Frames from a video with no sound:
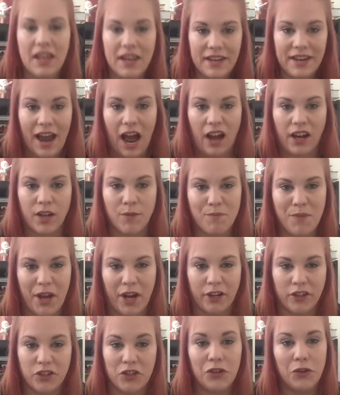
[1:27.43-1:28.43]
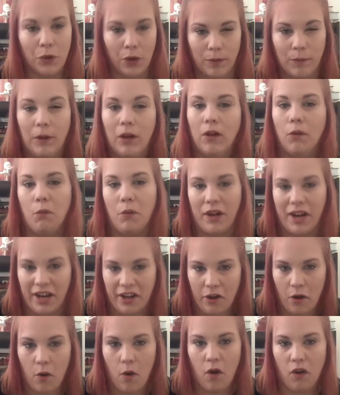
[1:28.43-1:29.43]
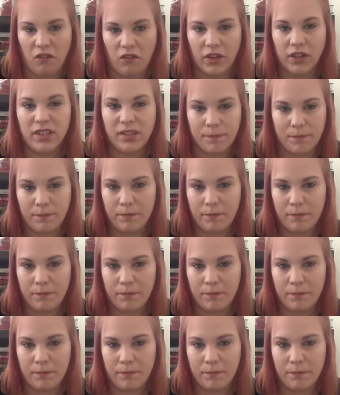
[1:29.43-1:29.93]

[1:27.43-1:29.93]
not compared to normal when I go over